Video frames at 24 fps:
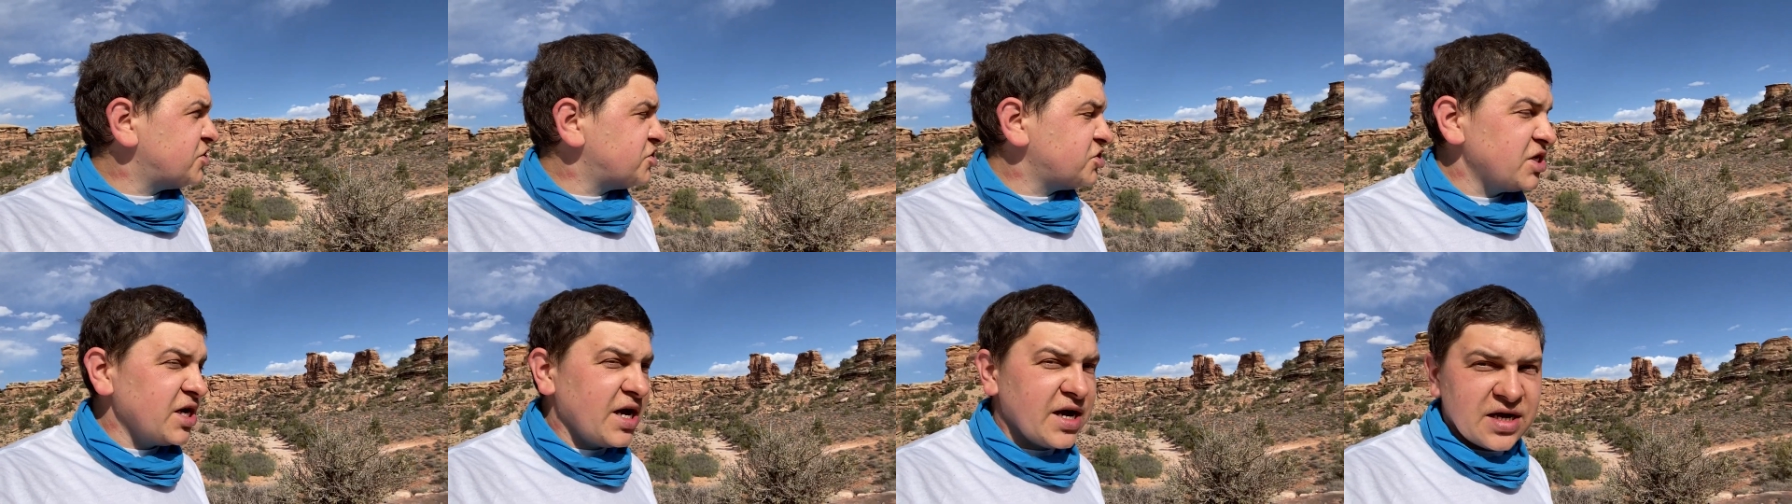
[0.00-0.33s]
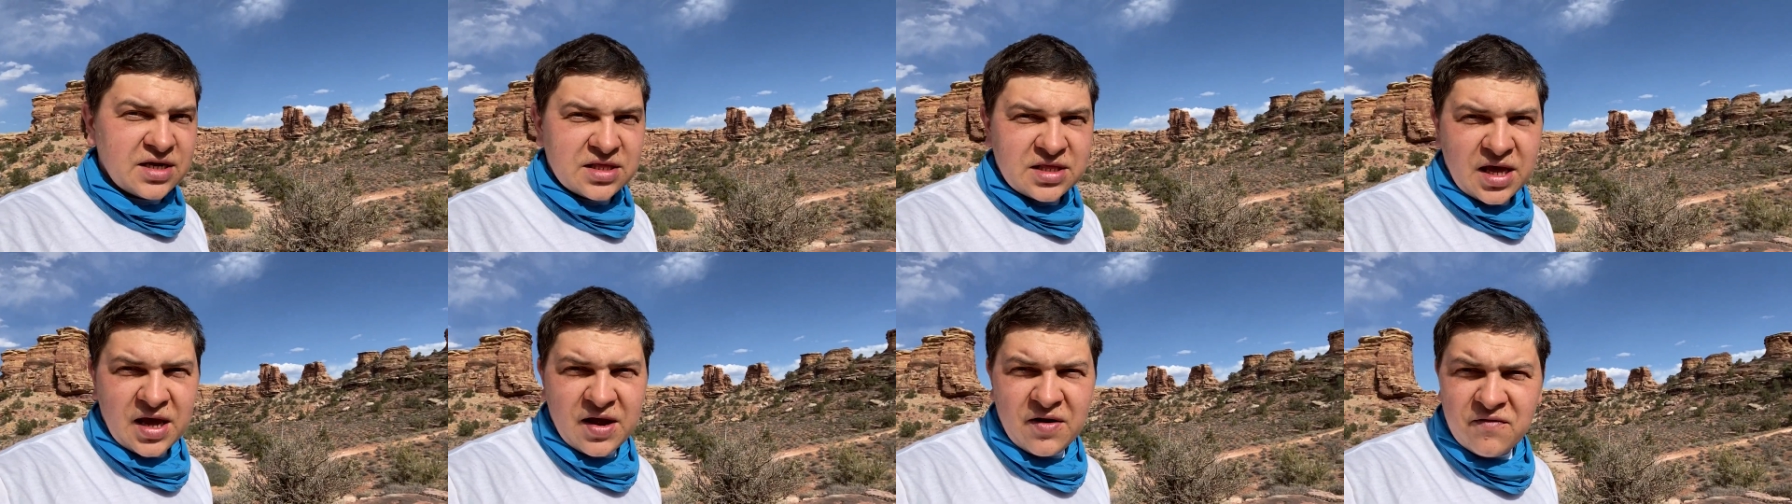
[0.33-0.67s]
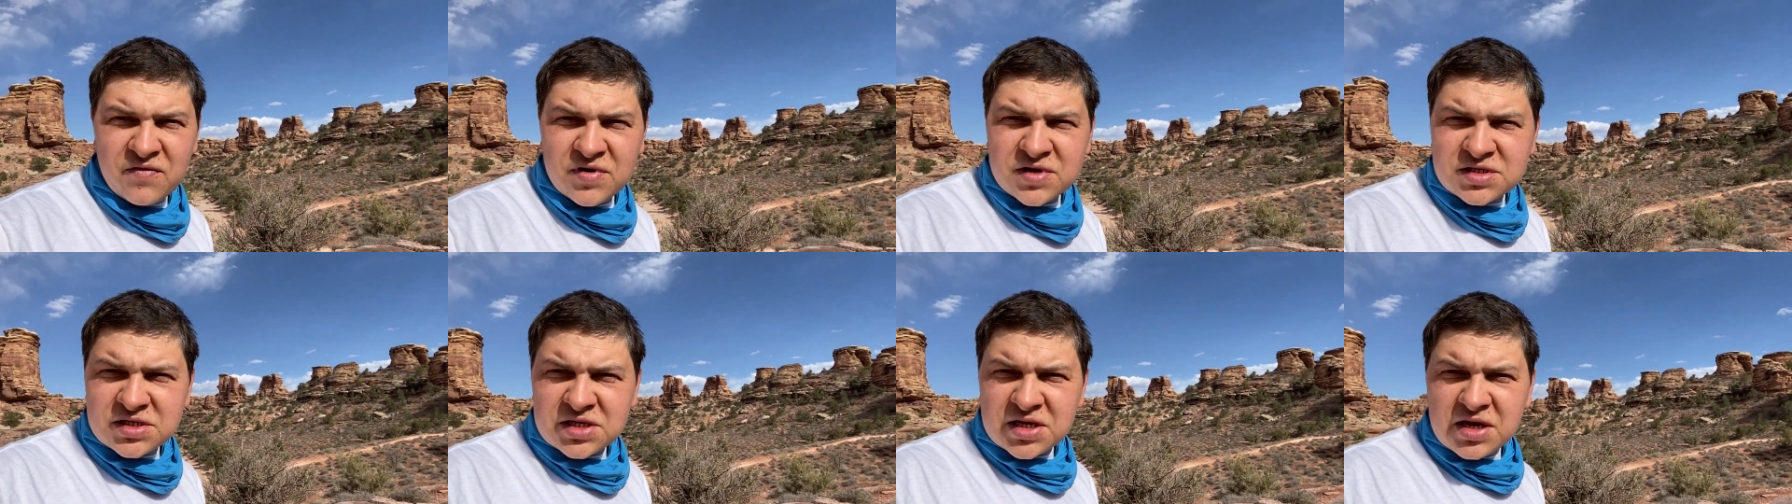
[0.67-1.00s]
checked
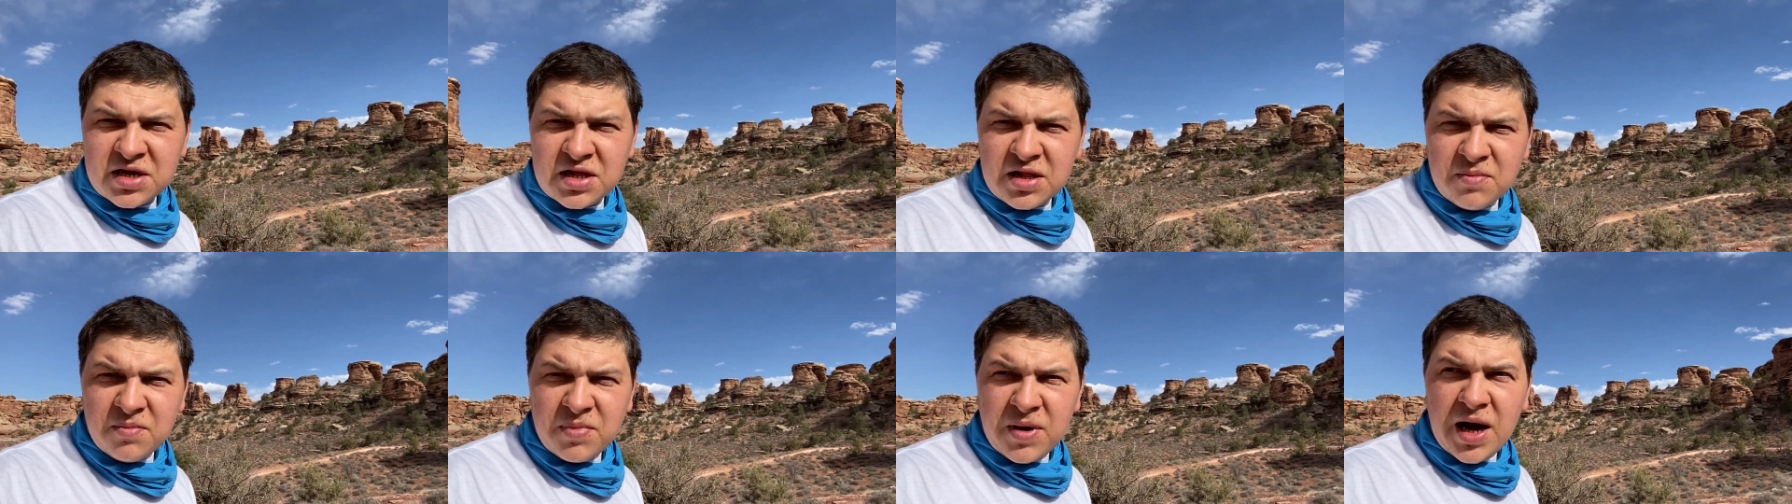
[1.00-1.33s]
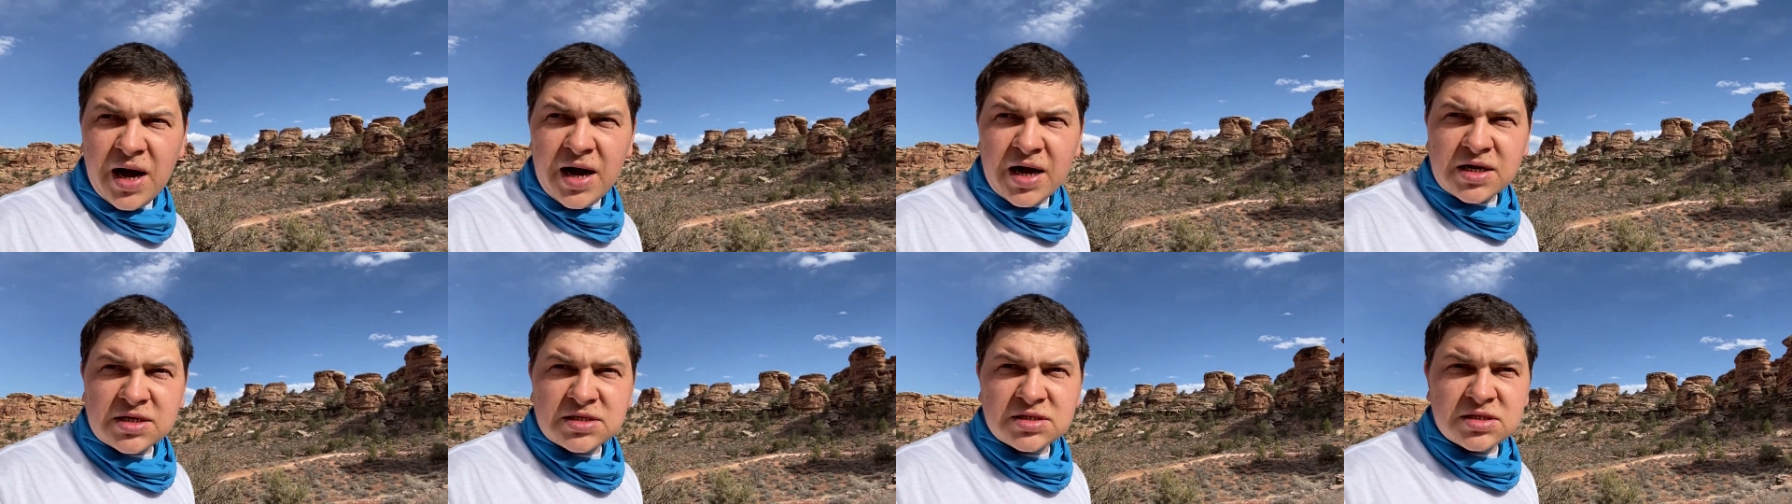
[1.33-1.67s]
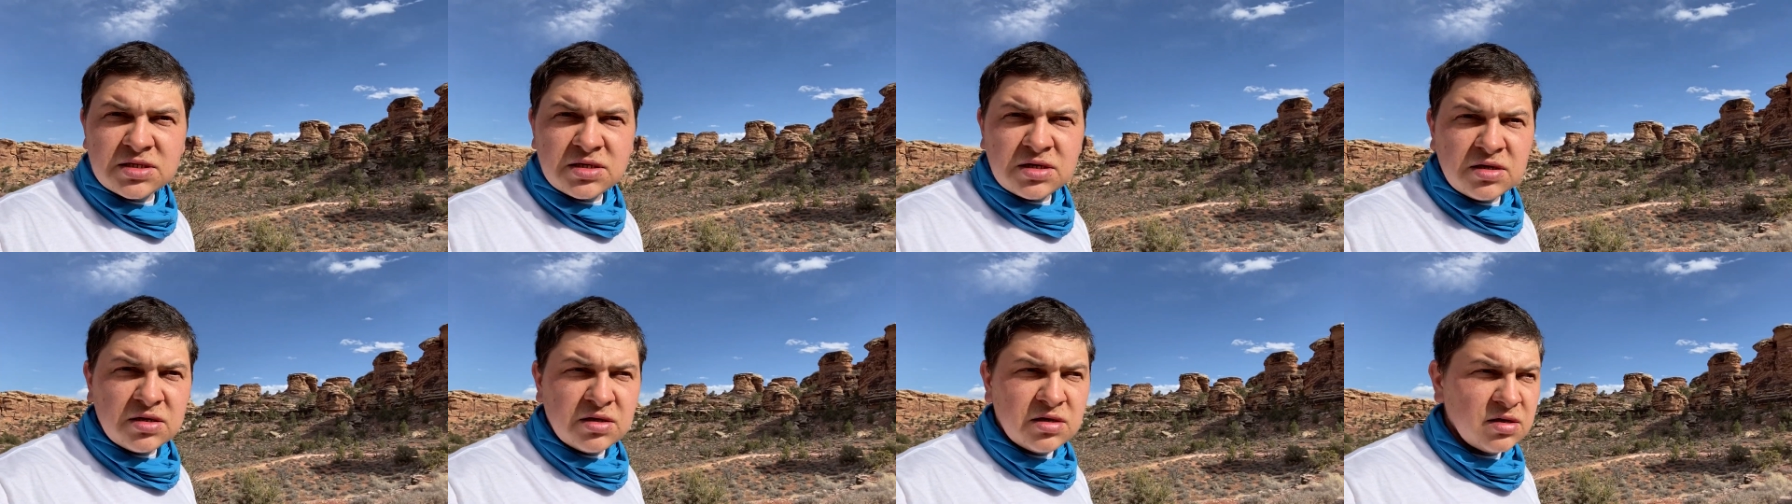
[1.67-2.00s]
every single
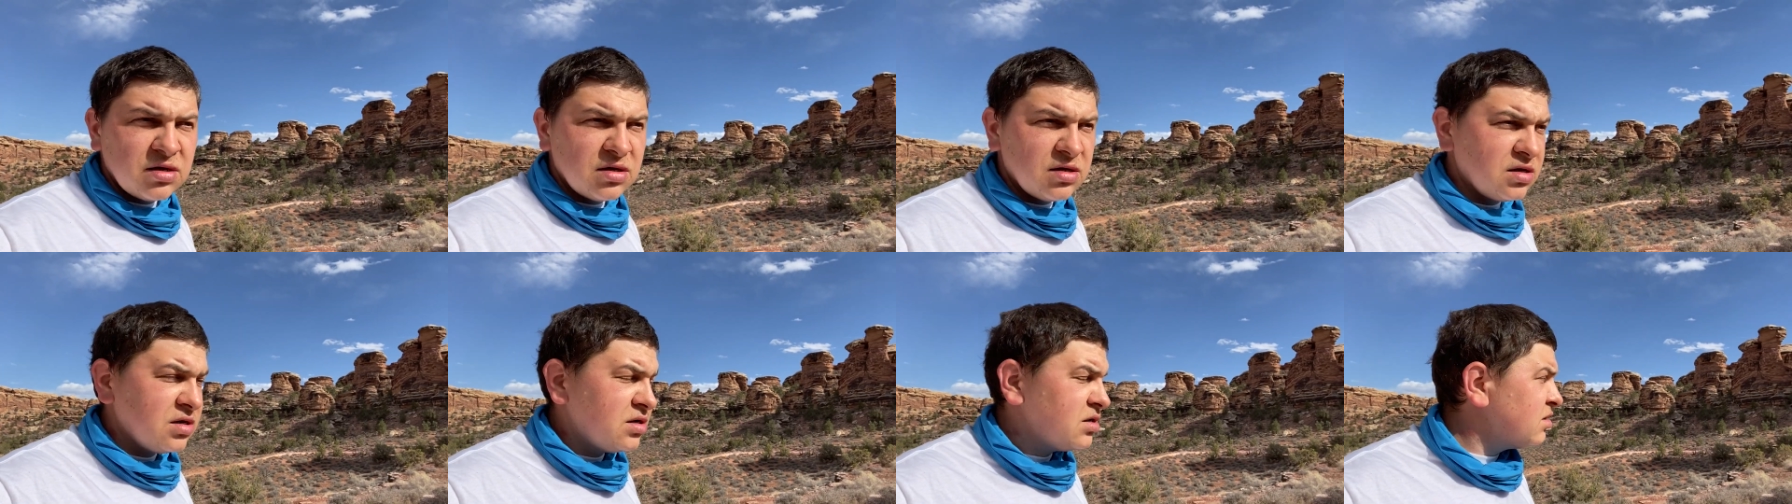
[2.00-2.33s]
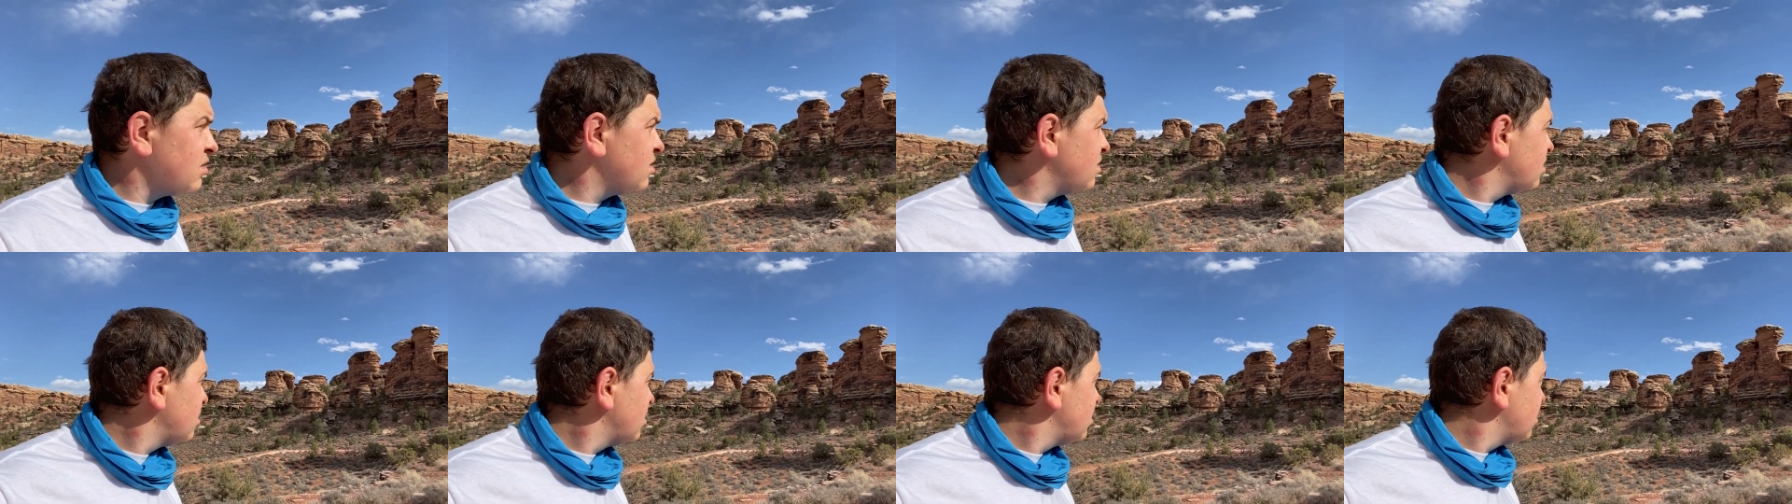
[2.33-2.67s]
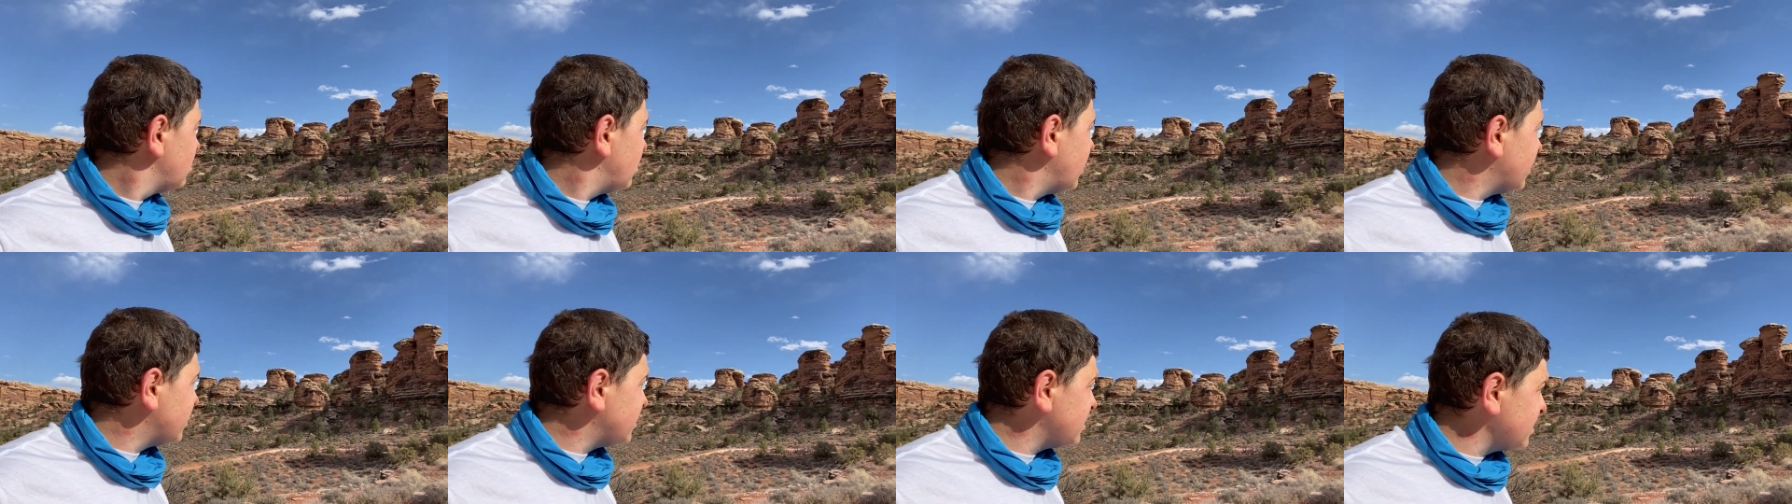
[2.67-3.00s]
box.
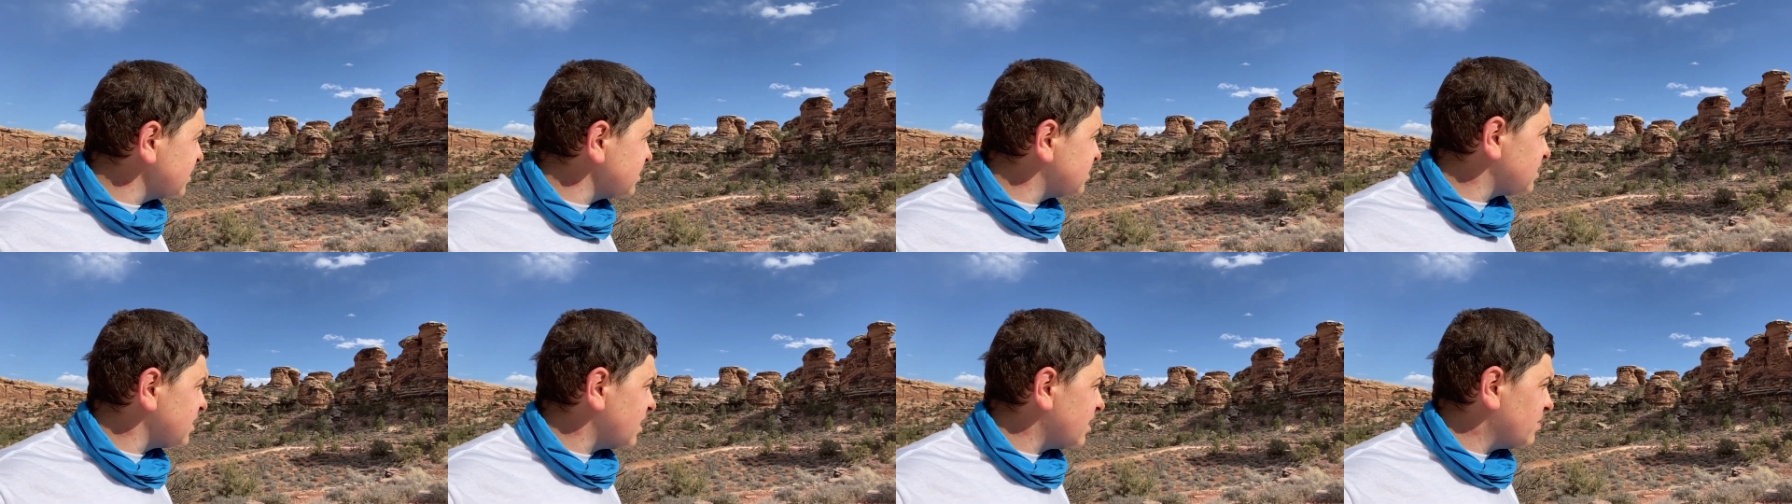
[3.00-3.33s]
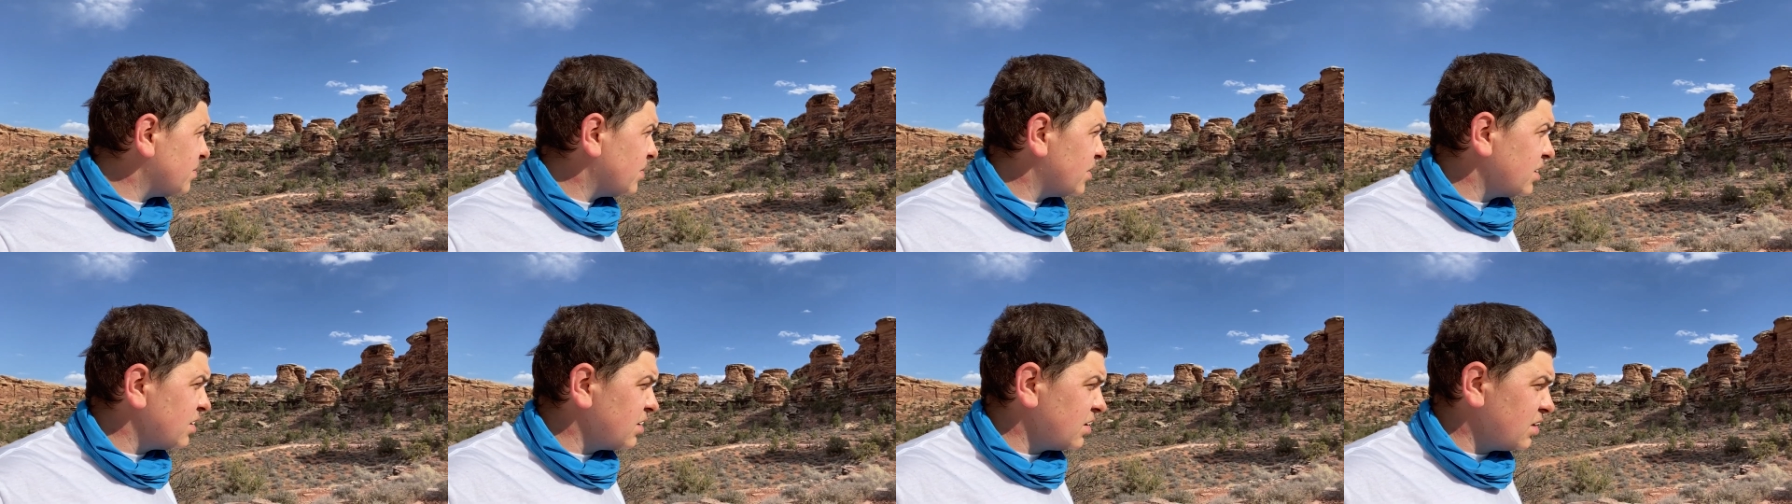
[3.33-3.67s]
And then some.